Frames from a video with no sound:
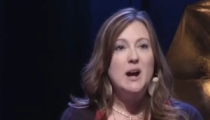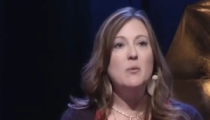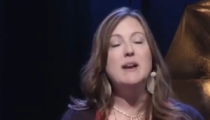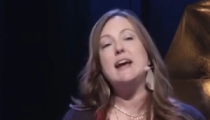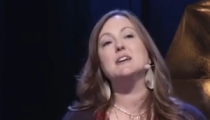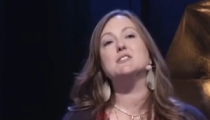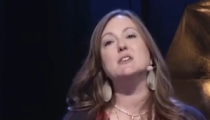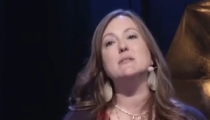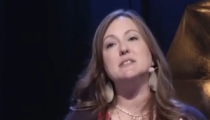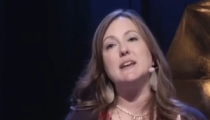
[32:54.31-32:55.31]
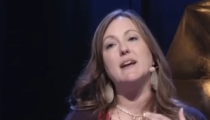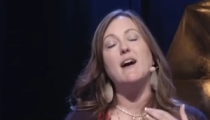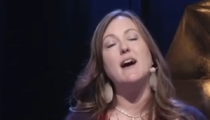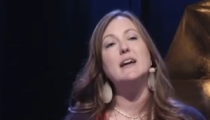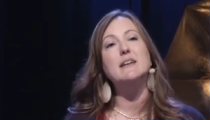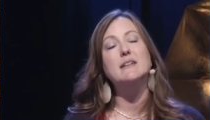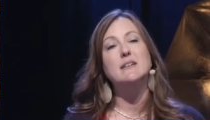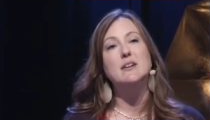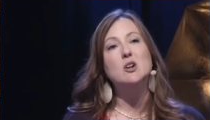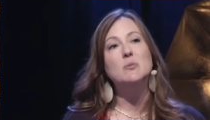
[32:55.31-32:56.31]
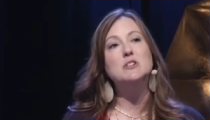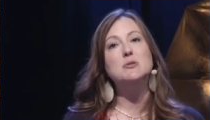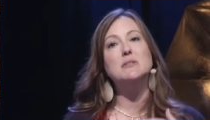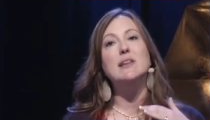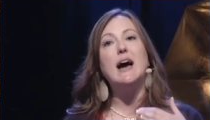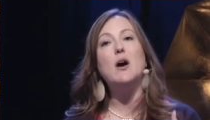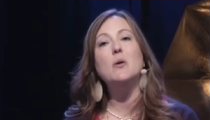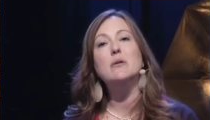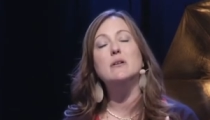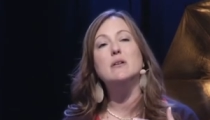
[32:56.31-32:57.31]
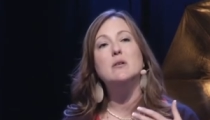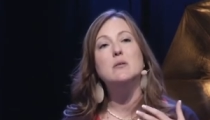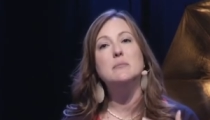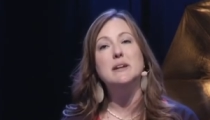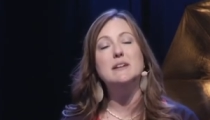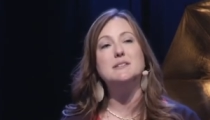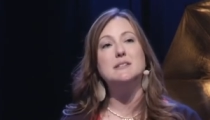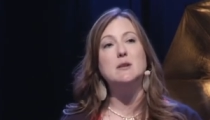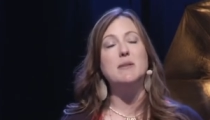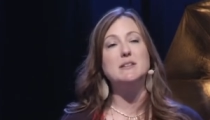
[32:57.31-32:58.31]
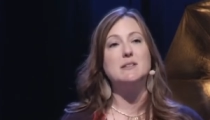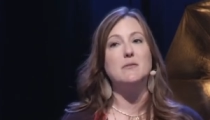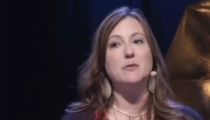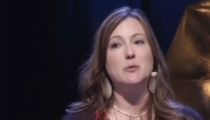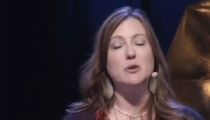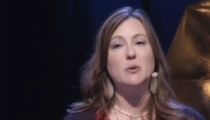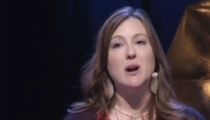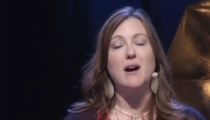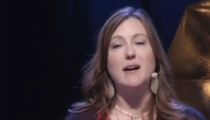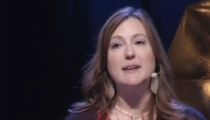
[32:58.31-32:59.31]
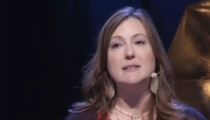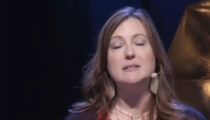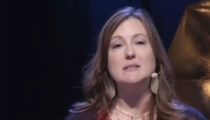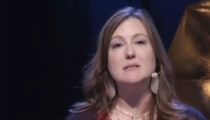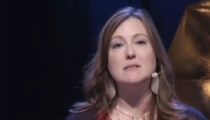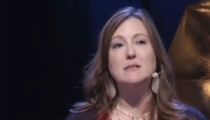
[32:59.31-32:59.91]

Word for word: I want to ask you to say, God, would you allow me to see myself through your eyes?